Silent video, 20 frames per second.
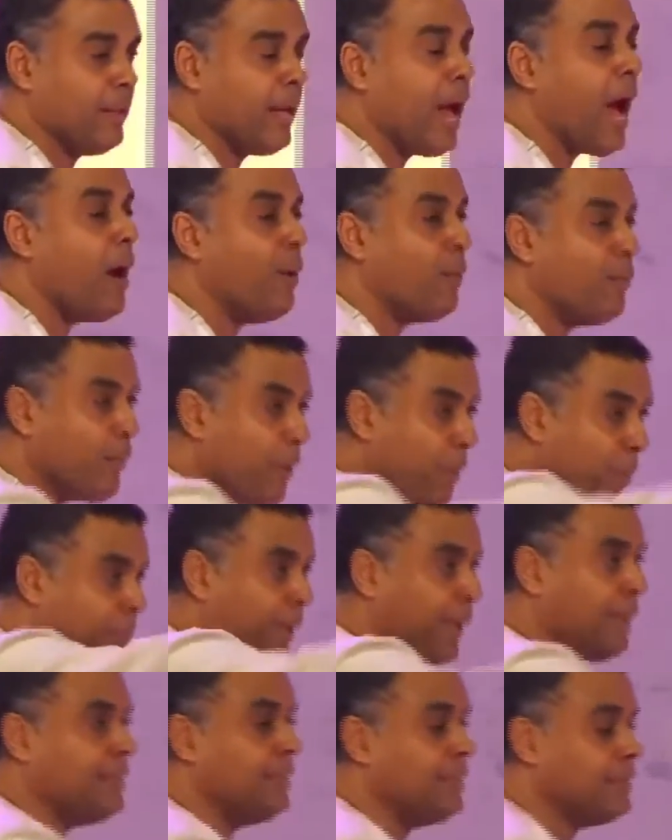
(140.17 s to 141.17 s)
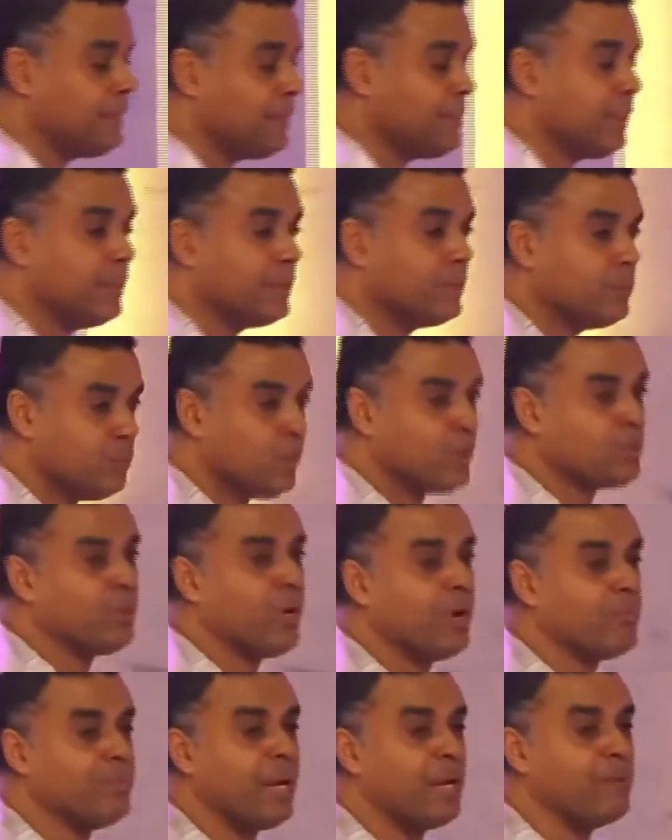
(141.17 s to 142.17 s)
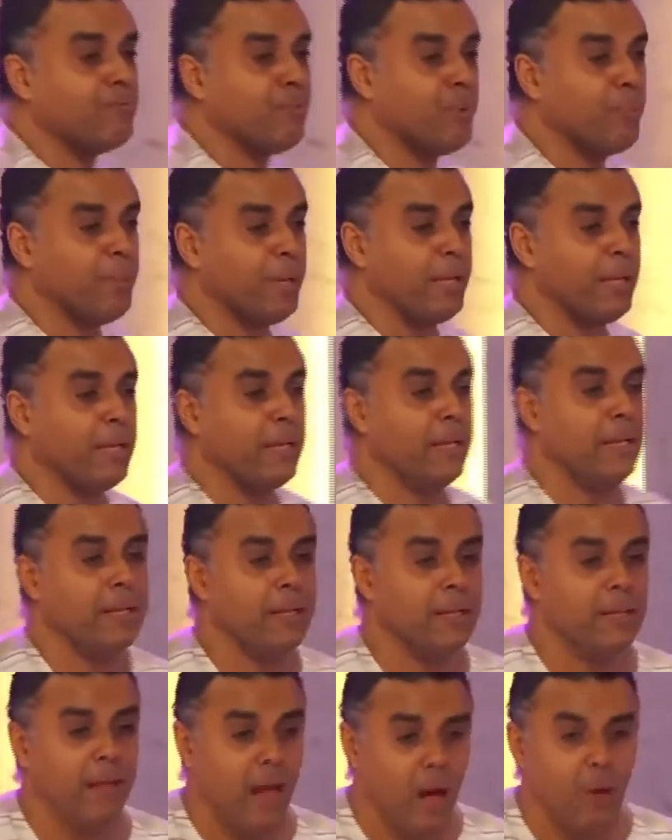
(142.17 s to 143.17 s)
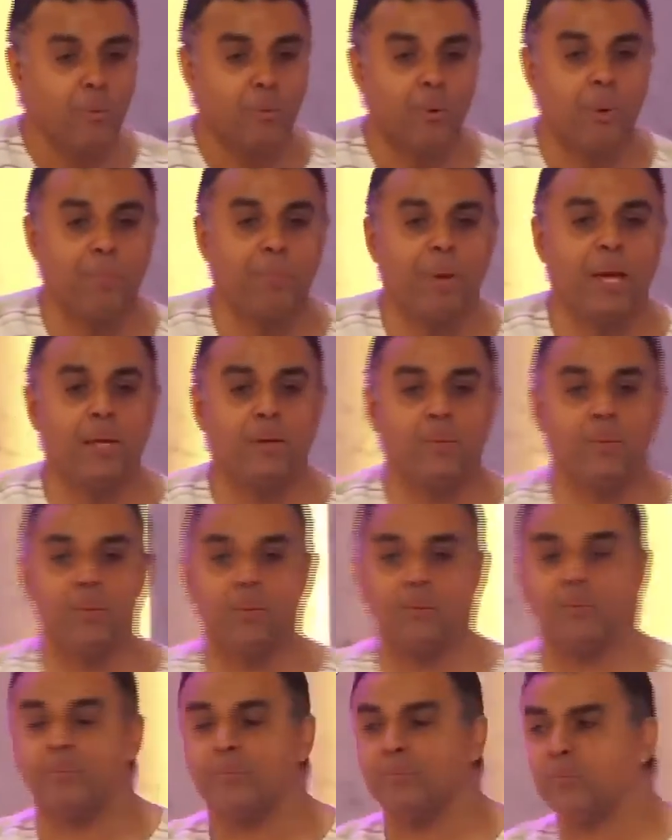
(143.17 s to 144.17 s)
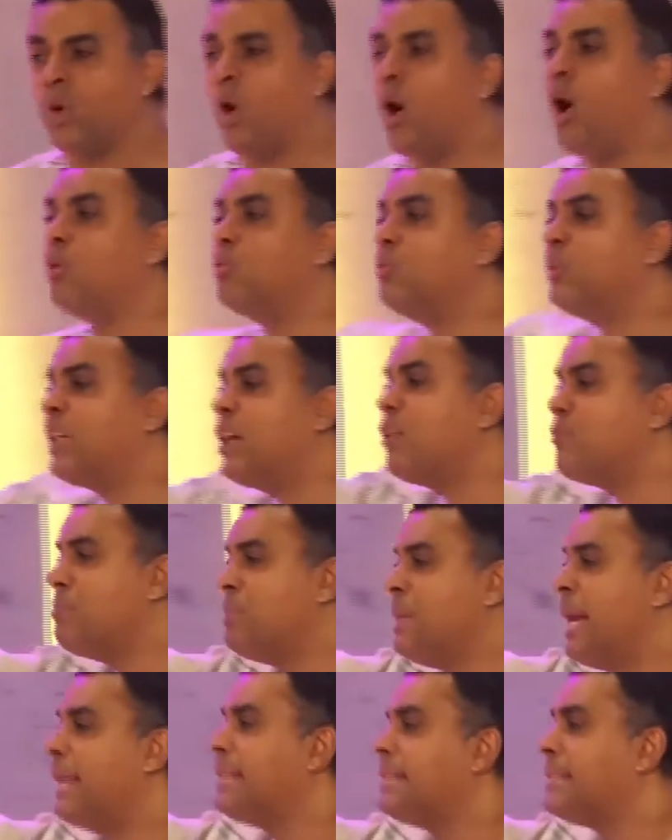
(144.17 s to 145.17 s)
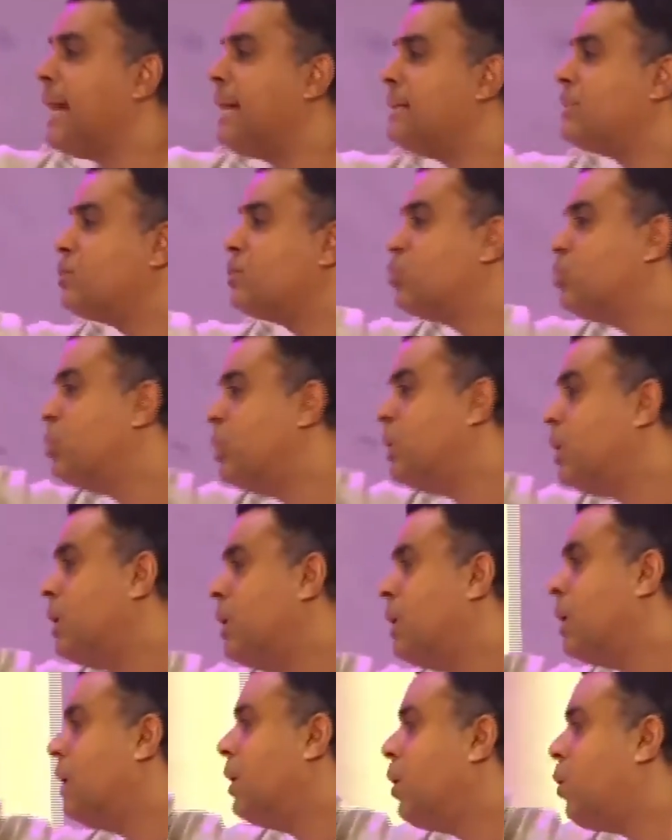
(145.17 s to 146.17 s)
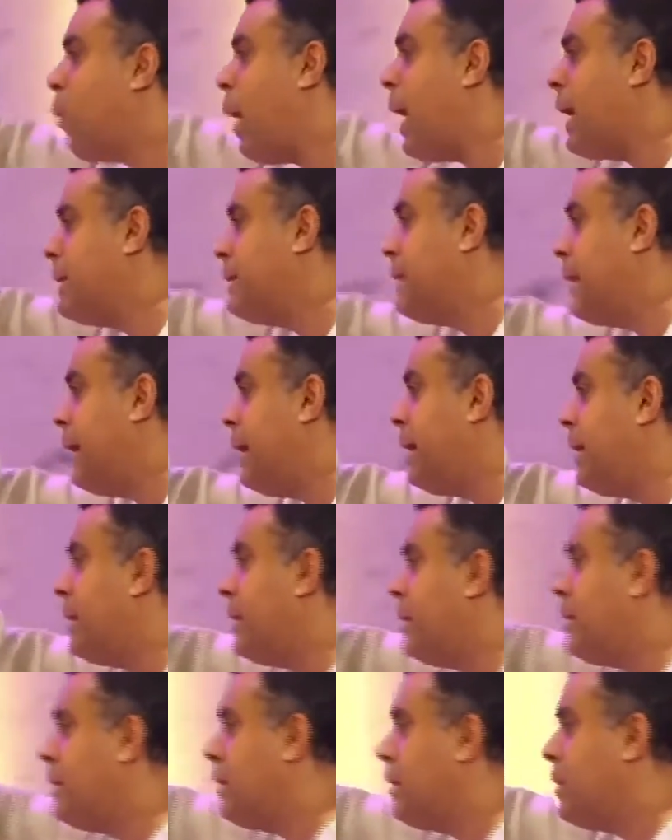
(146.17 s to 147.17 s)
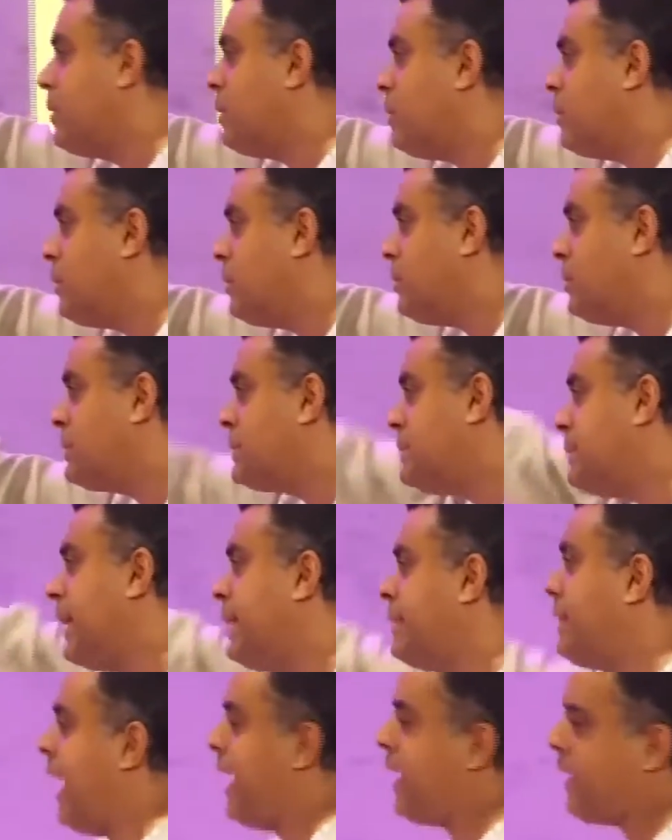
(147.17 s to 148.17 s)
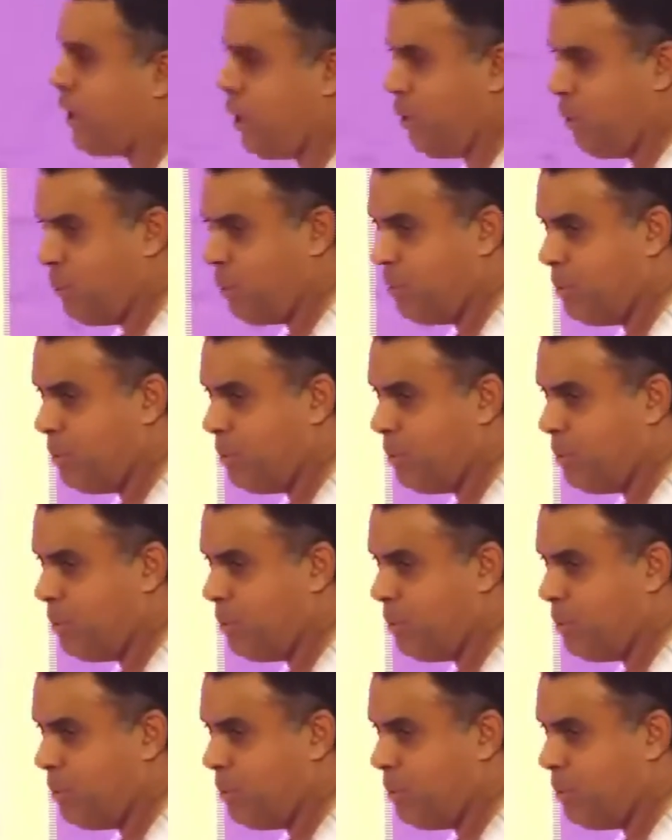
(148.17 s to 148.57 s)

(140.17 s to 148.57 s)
I will repay this thing, what you have done for me. I will repay you. God will give me a chance to one day say thank you